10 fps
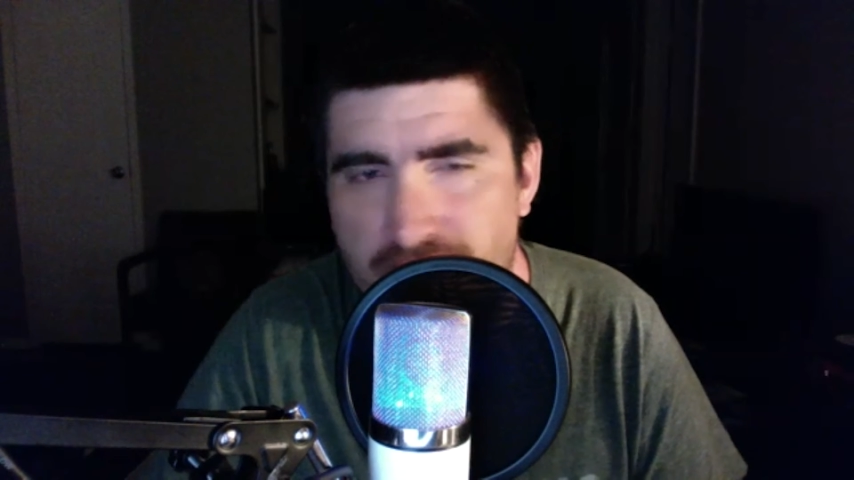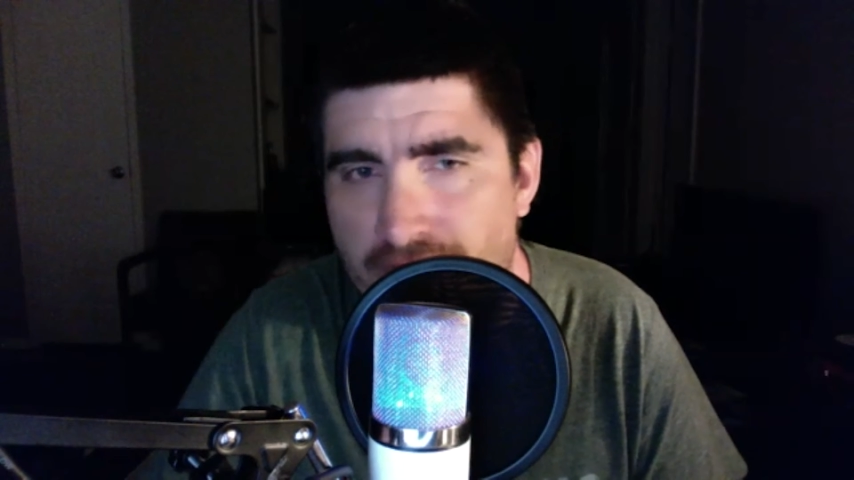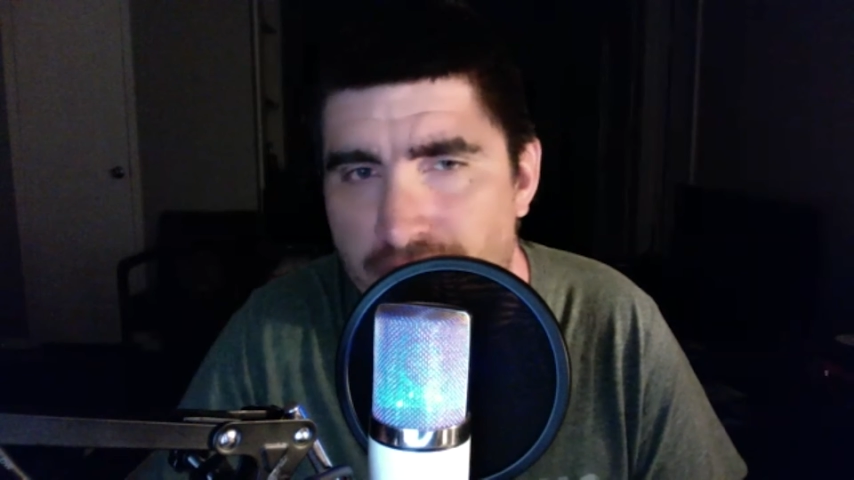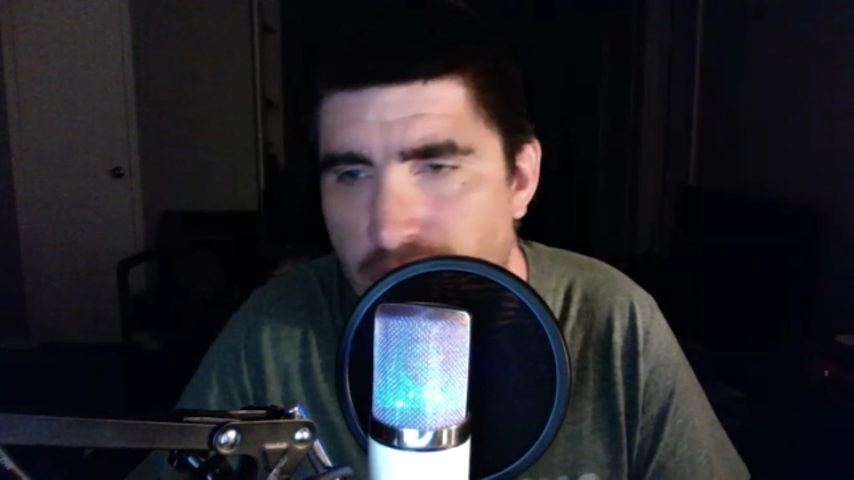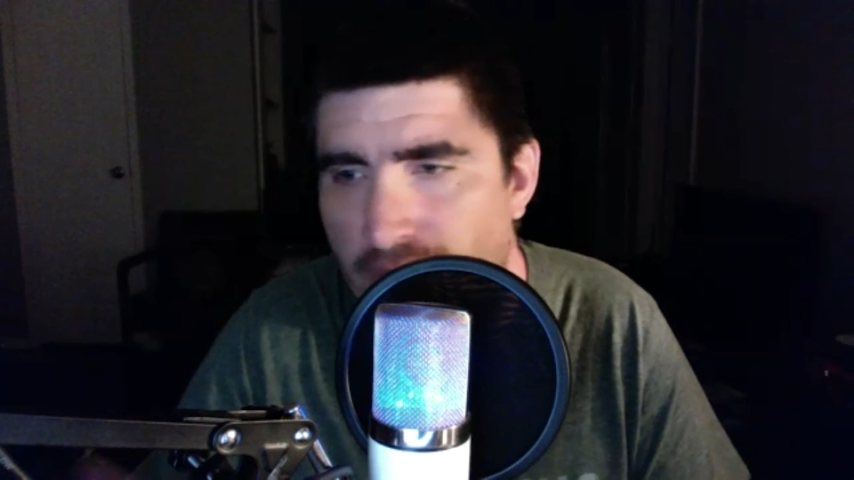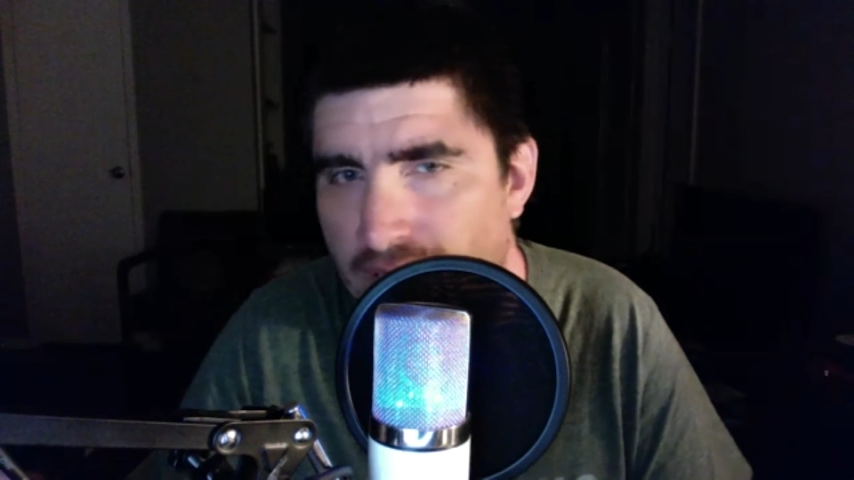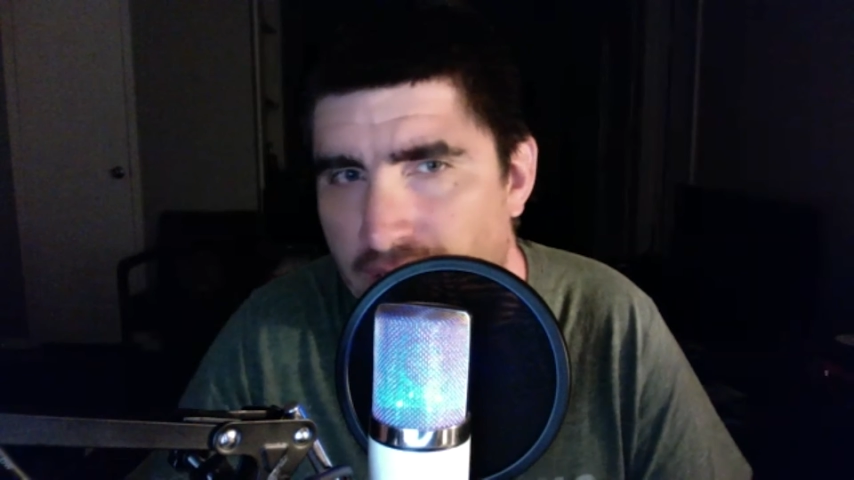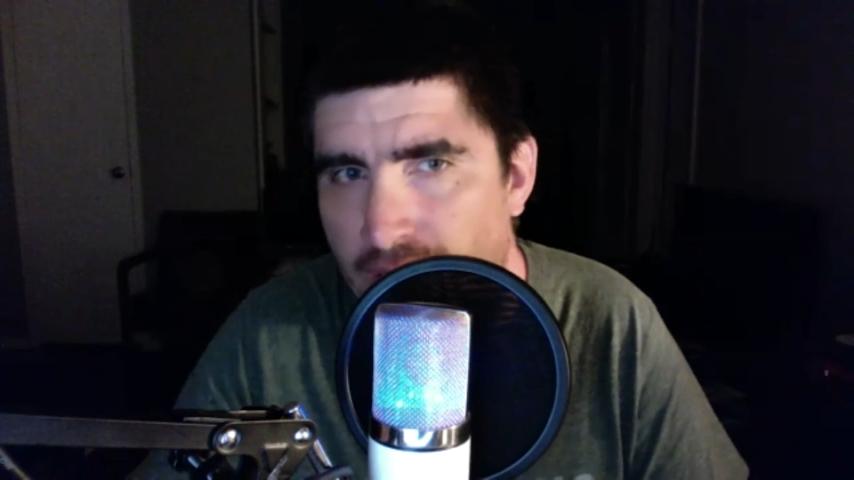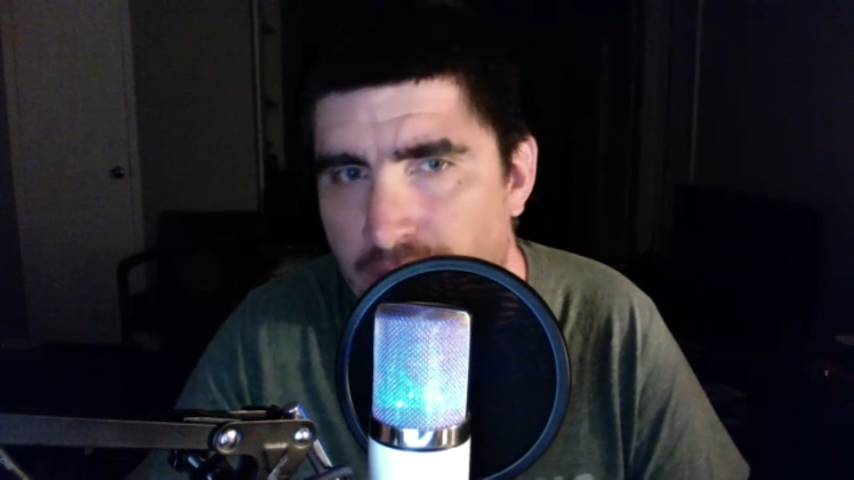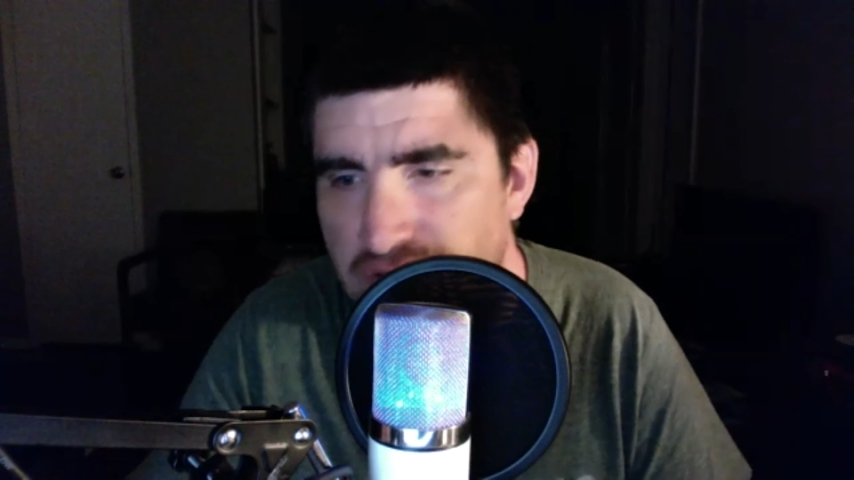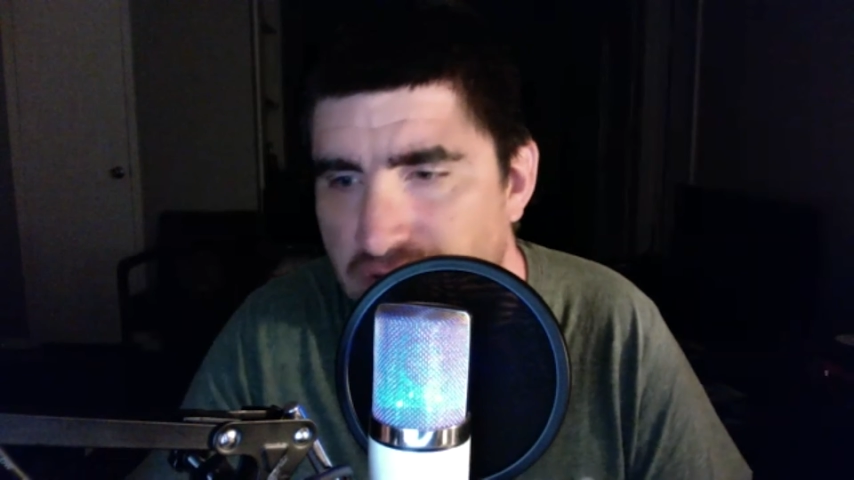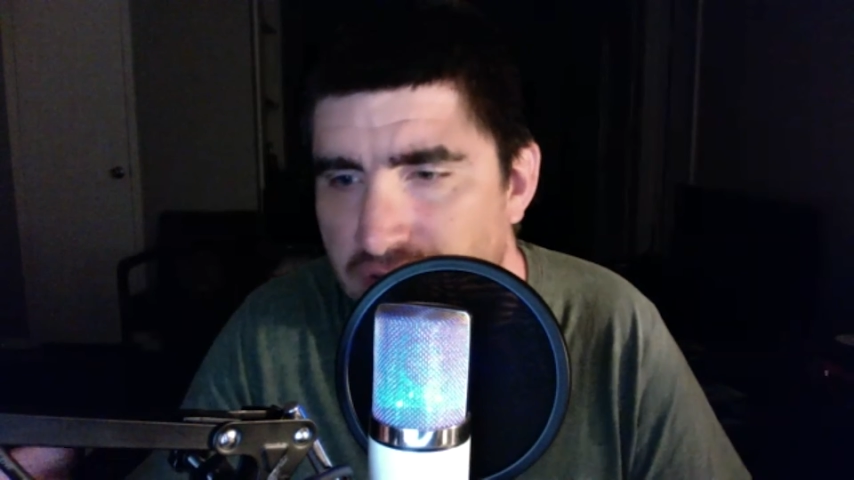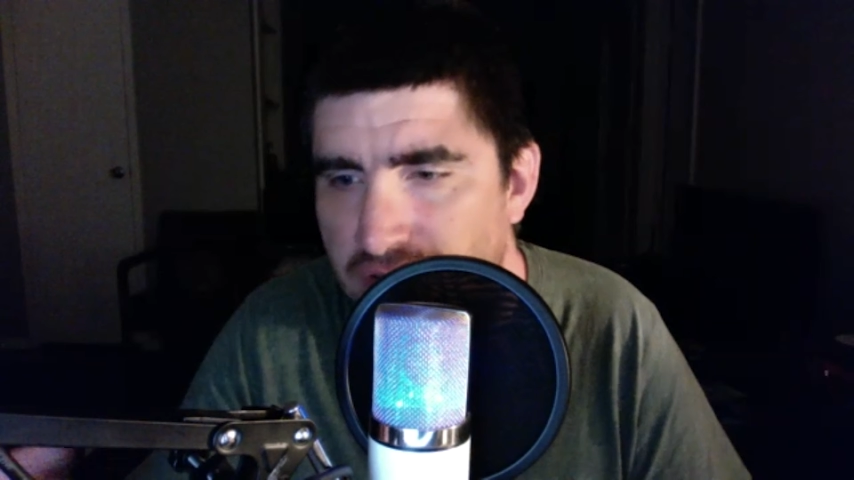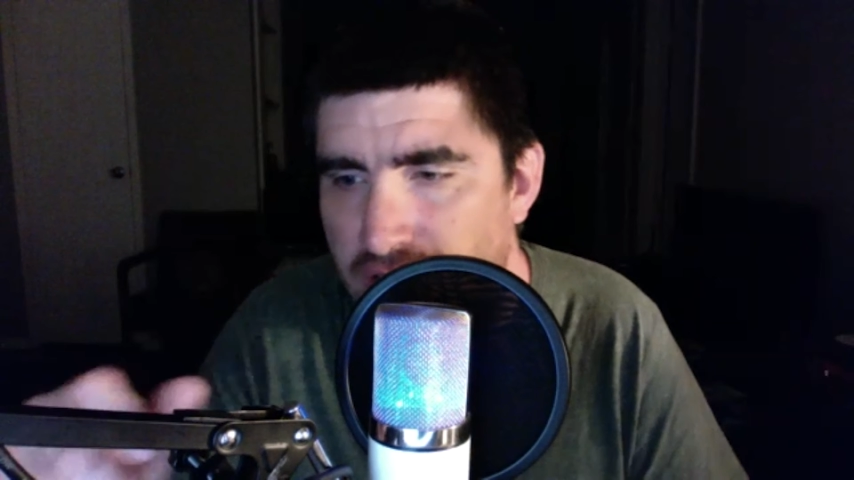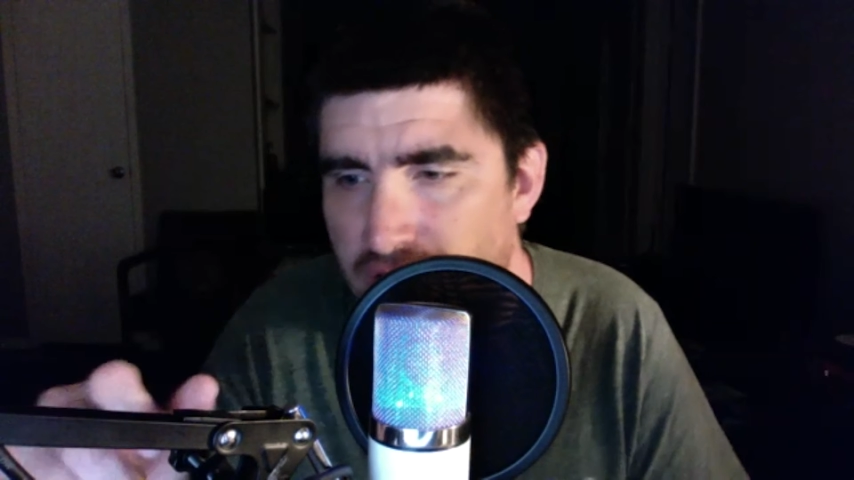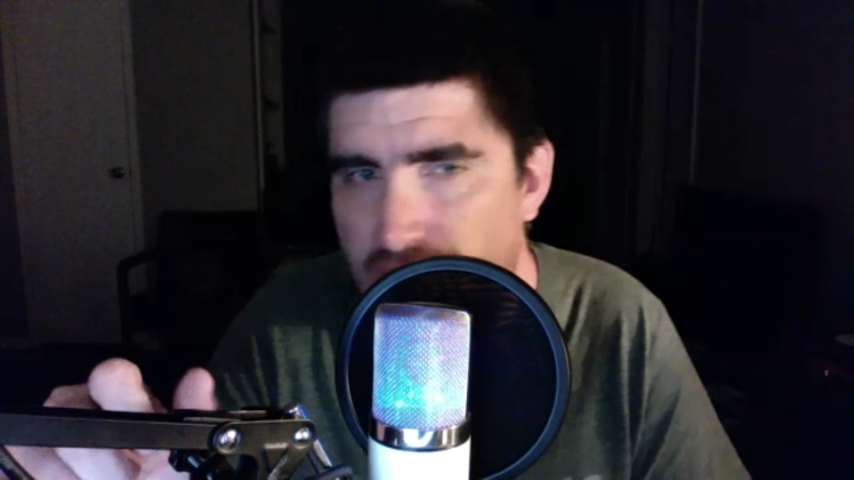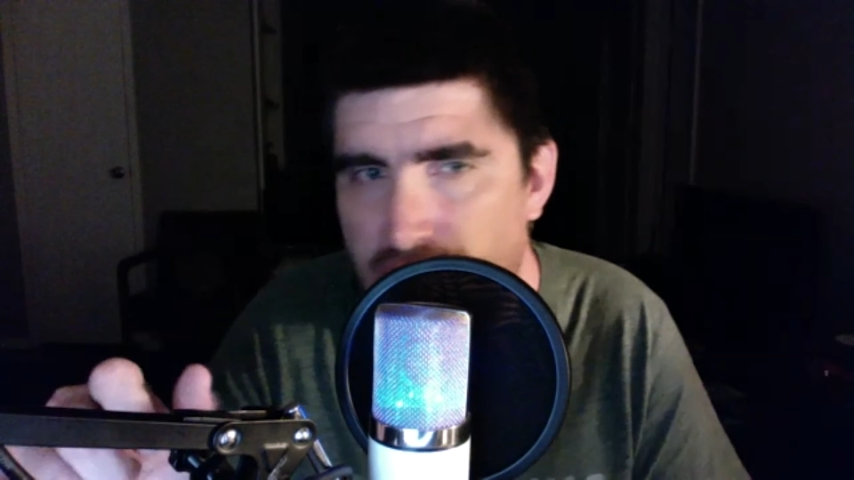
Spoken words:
have you had an opportunity to